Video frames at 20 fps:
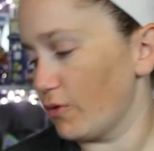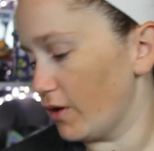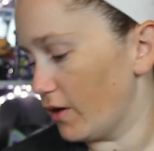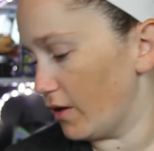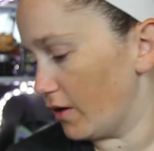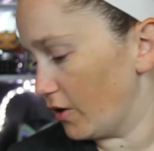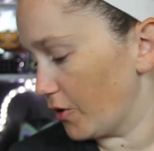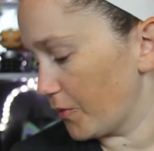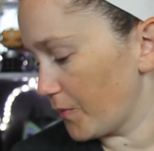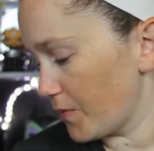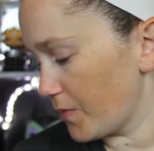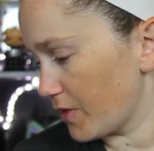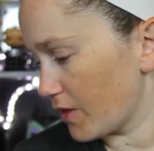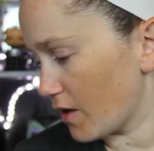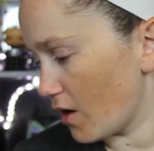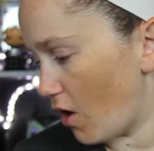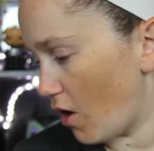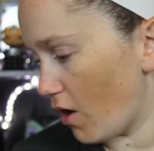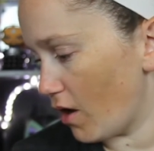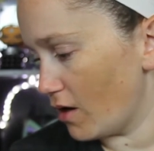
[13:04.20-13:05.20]
were
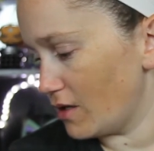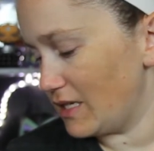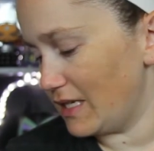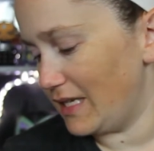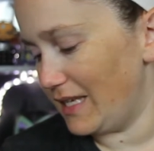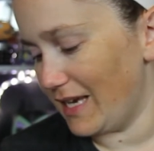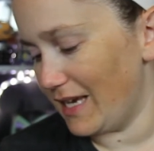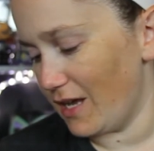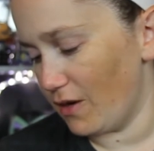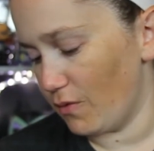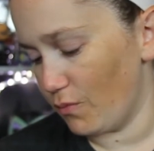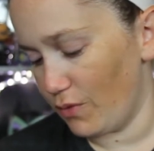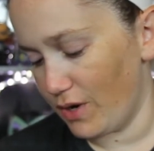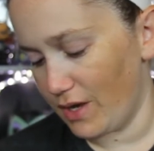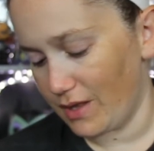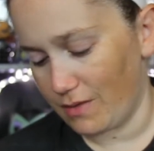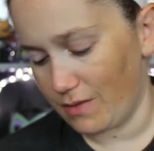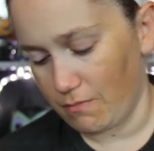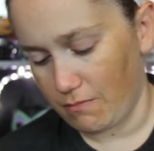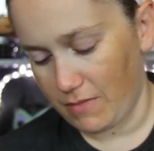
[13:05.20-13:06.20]
hard to get
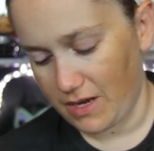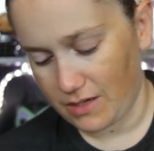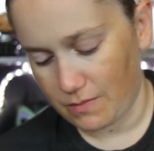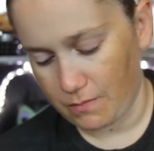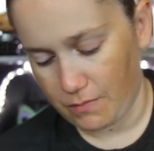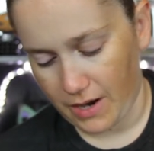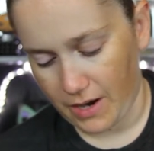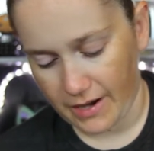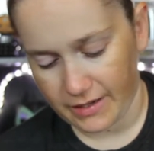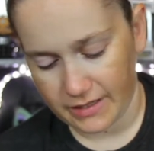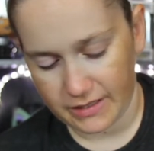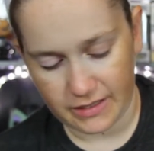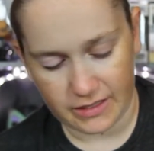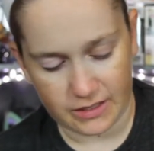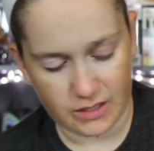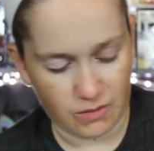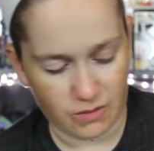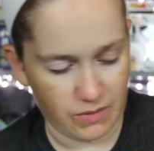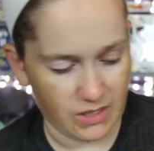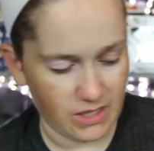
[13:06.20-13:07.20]
with mint
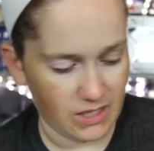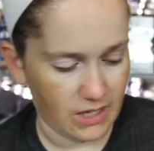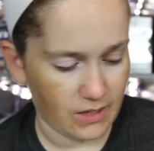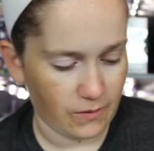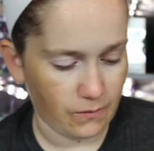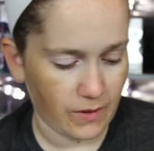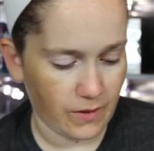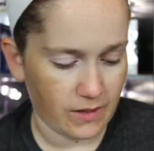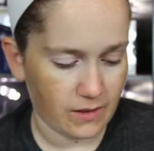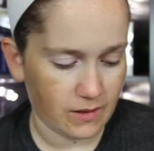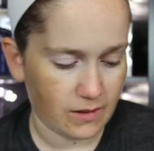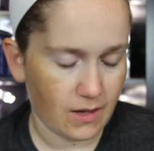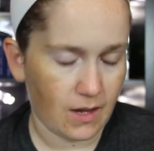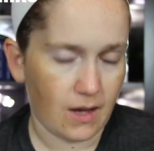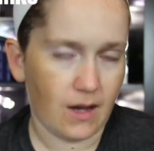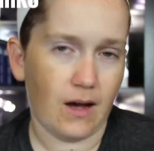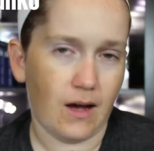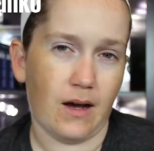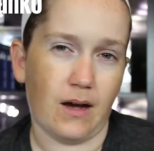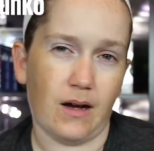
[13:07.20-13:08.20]
boxes to begin with.
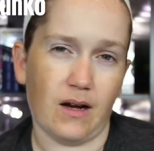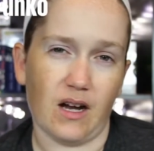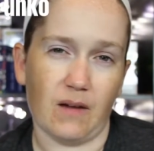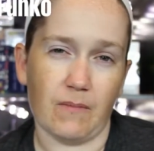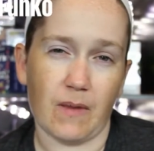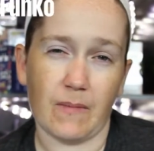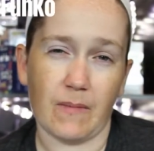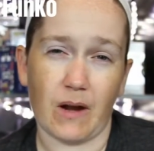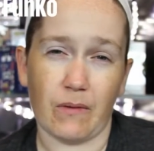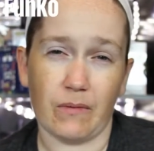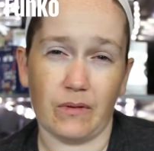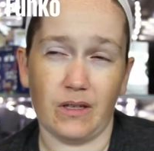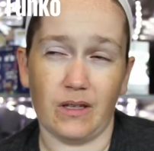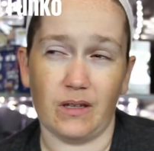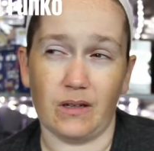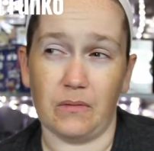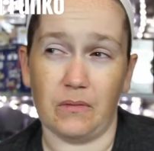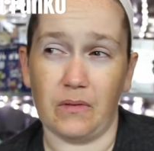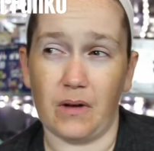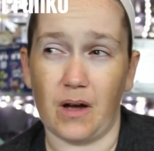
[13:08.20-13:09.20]
I'm not
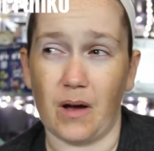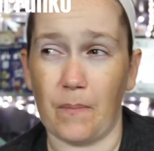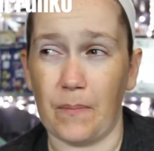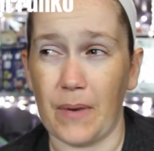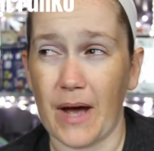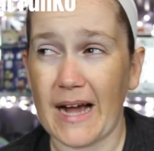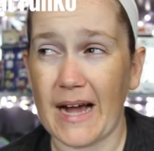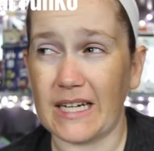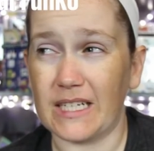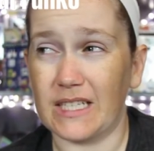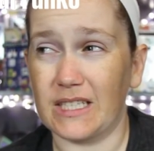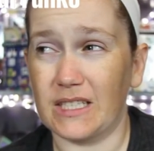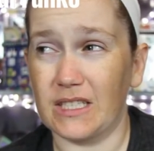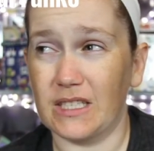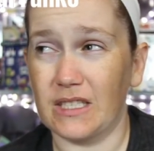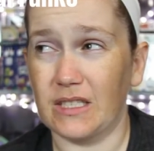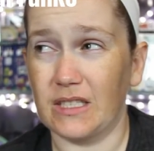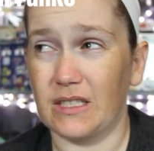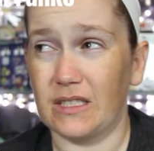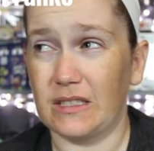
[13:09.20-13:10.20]
really a
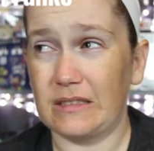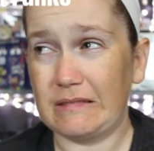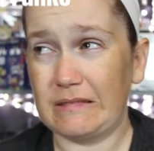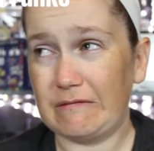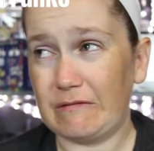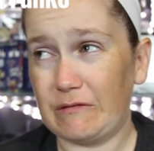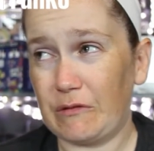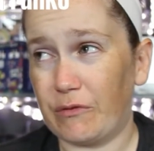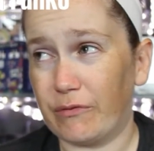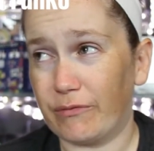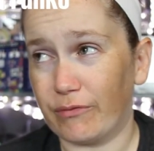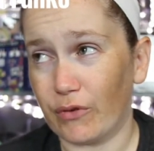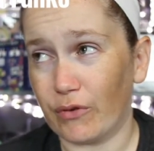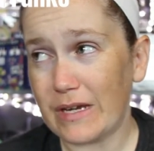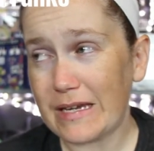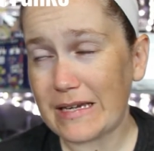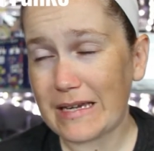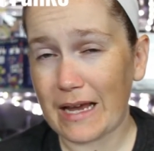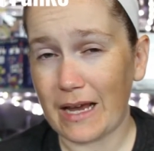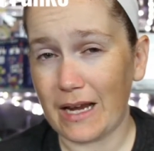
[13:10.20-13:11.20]
box
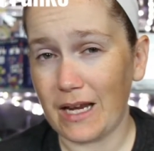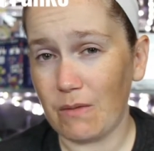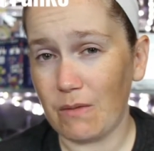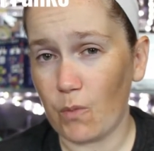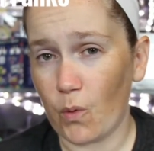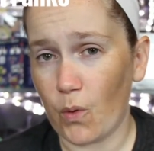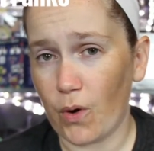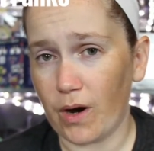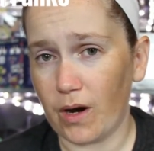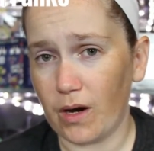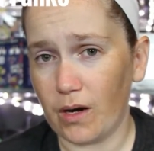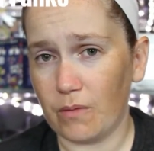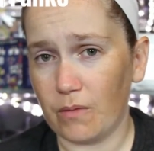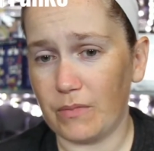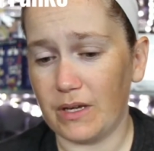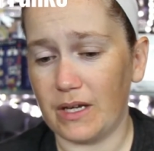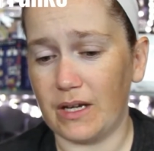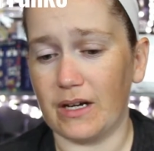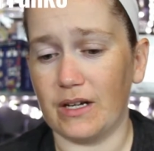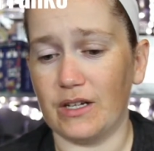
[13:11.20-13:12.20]
freak anymore,
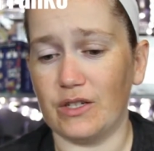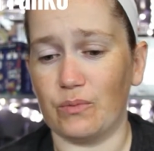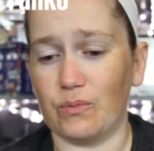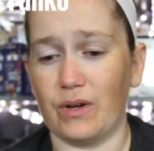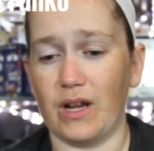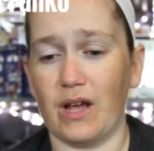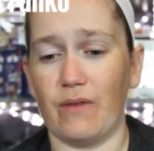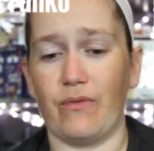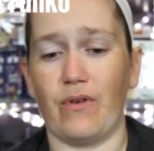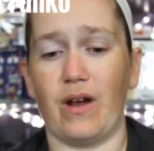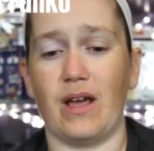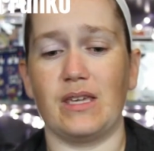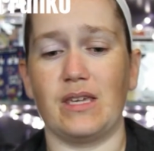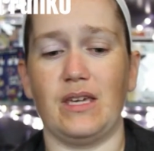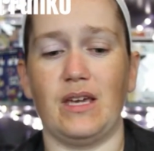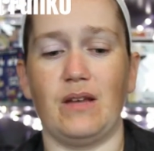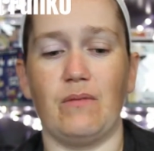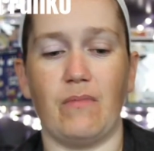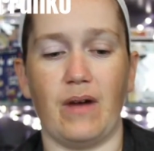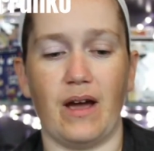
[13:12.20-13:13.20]
because whenever I
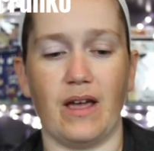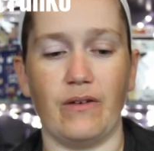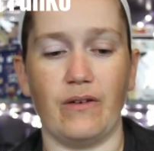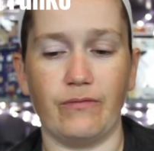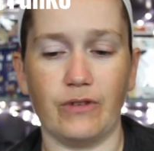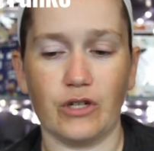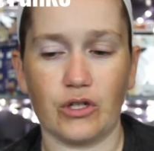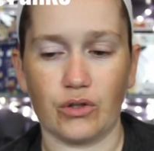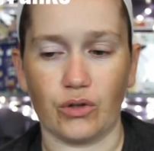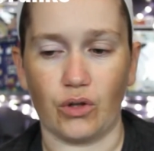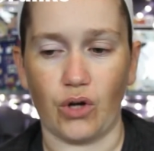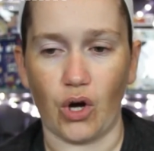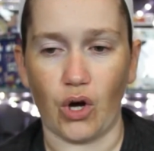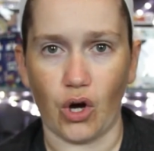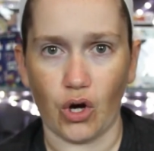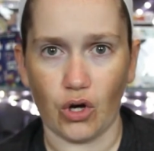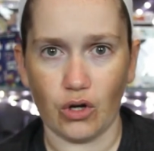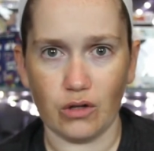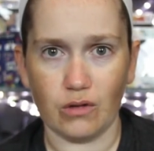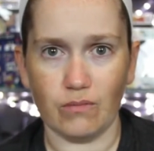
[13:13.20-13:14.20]
get my official
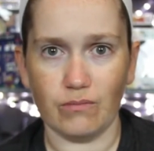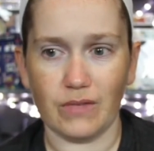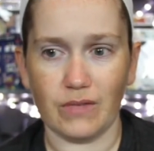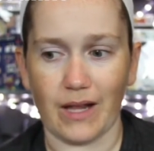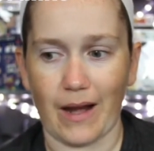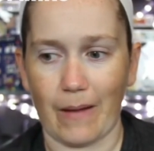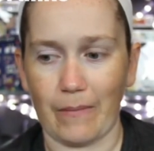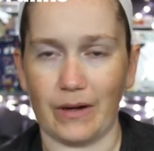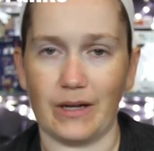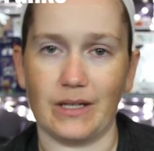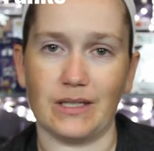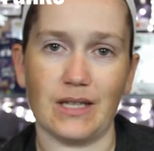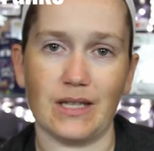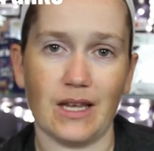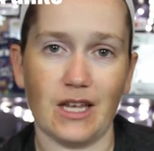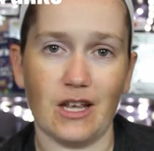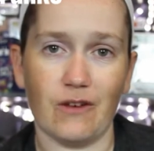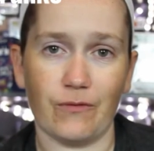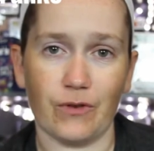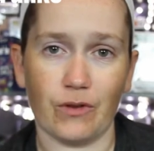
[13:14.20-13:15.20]
home that I'm going to
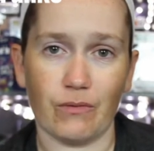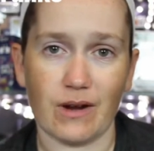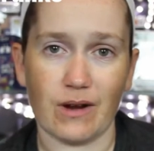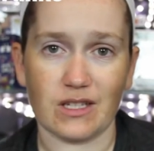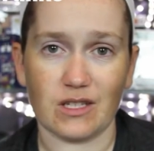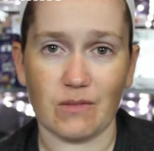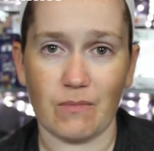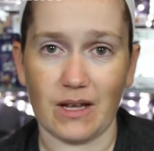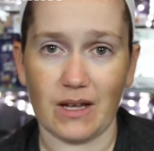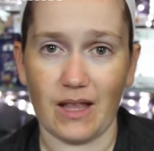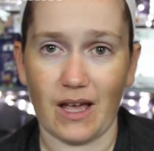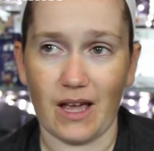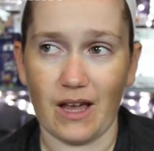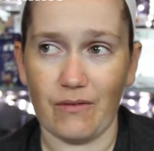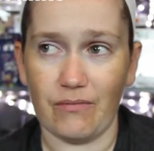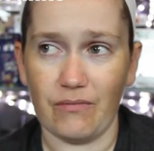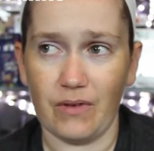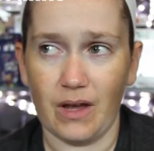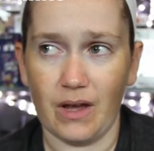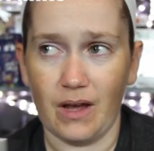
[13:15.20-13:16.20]
stay in for the rest of my
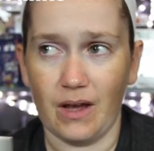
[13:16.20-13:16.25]
life,